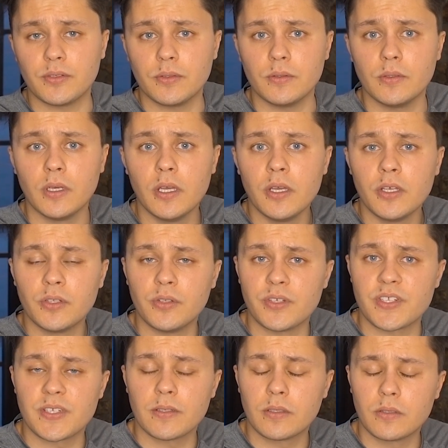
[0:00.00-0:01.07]
to to
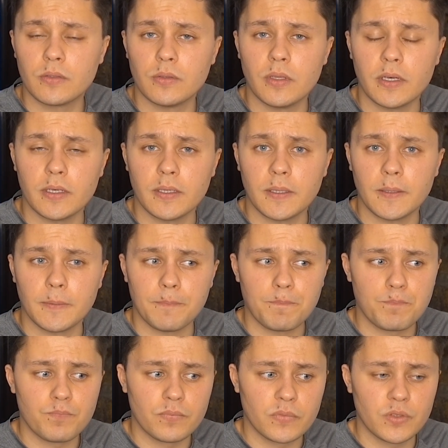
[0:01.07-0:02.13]
the to the, um,
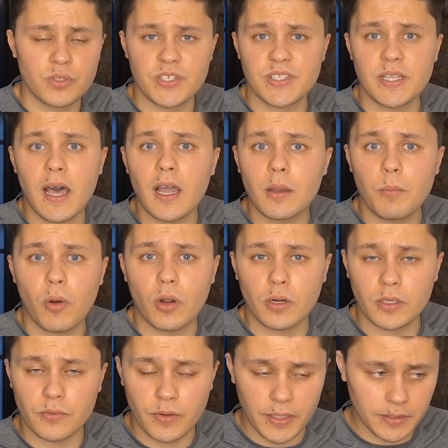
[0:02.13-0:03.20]
to the stock
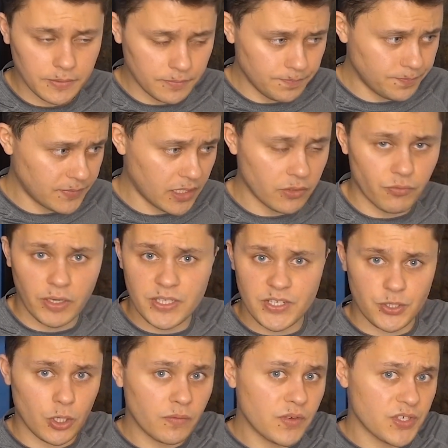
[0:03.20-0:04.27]
market, right? They get rent
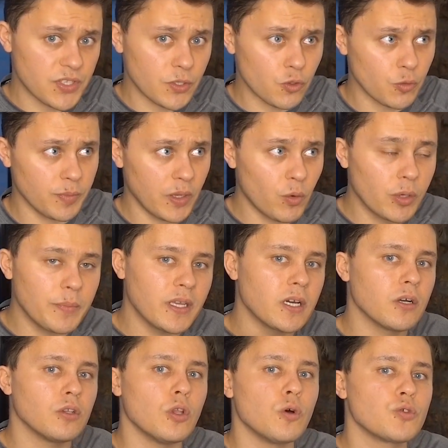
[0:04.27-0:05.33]
servers in the room. They want to be
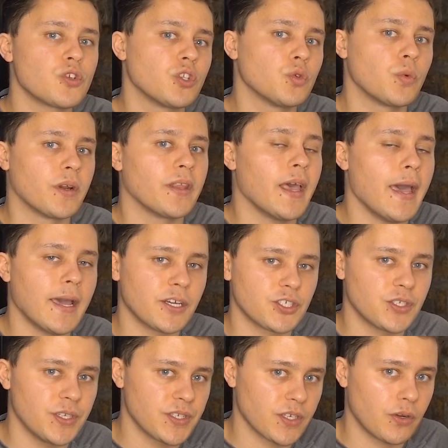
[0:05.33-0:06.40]
closer to where the
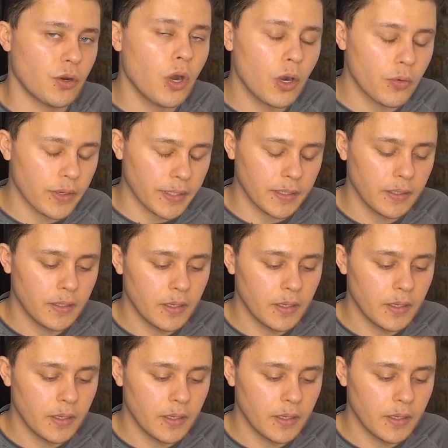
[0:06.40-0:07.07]
action is occurring.